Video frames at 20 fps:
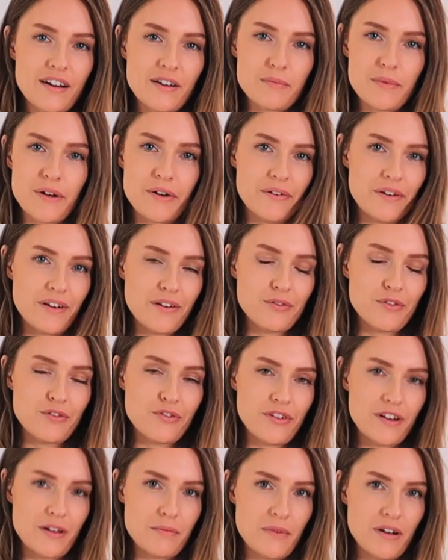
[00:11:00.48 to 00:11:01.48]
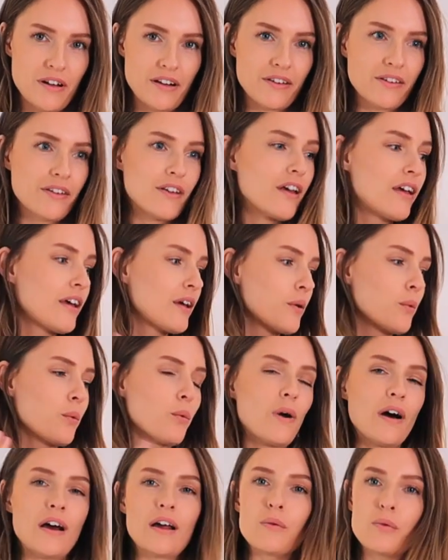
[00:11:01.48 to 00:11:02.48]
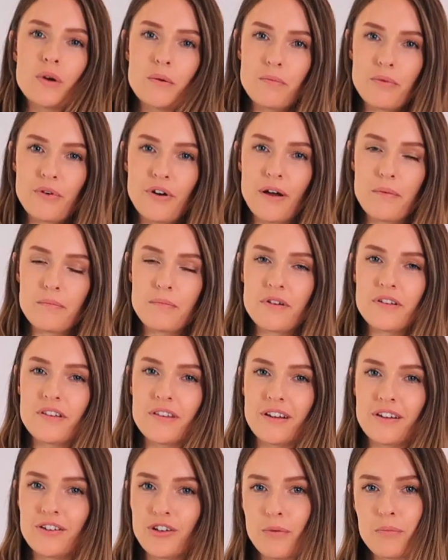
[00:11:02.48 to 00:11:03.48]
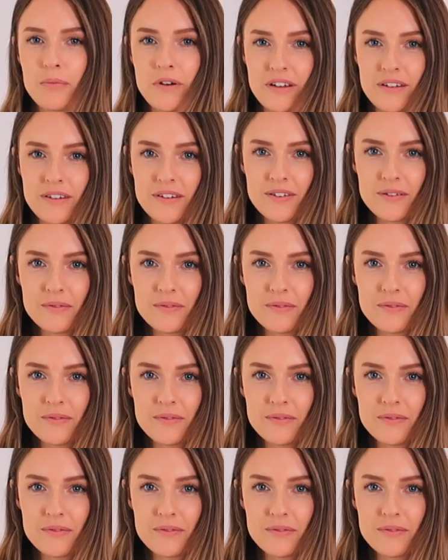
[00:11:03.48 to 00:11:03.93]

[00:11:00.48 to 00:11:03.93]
it marinate for 5 minutes while we prep the toppings.